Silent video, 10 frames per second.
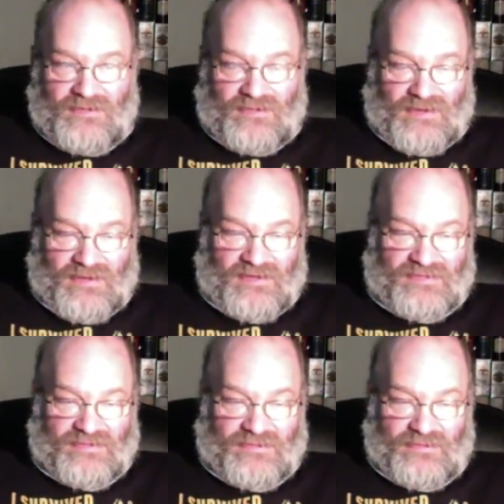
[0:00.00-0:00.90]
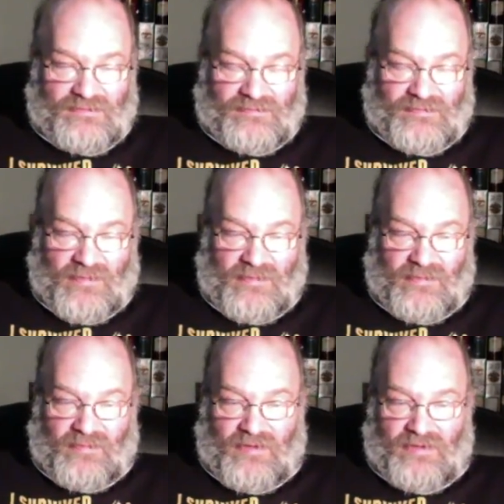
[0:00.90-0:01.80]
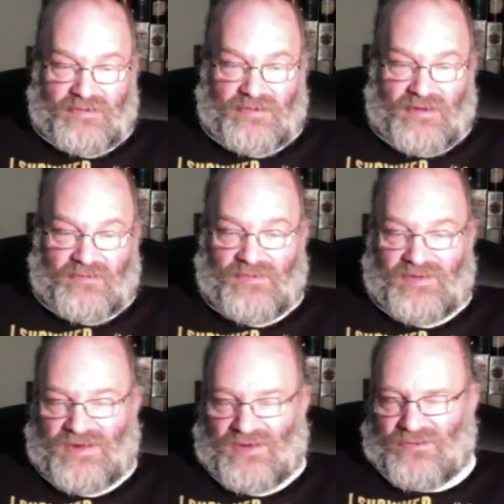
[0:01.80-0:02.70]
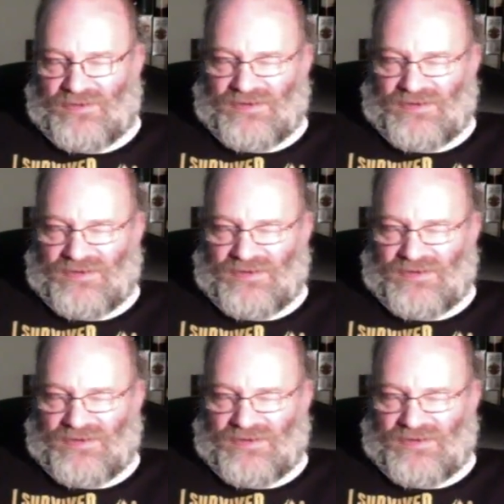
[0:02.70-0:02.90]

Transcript: I guess you don't remember Martin. I forget what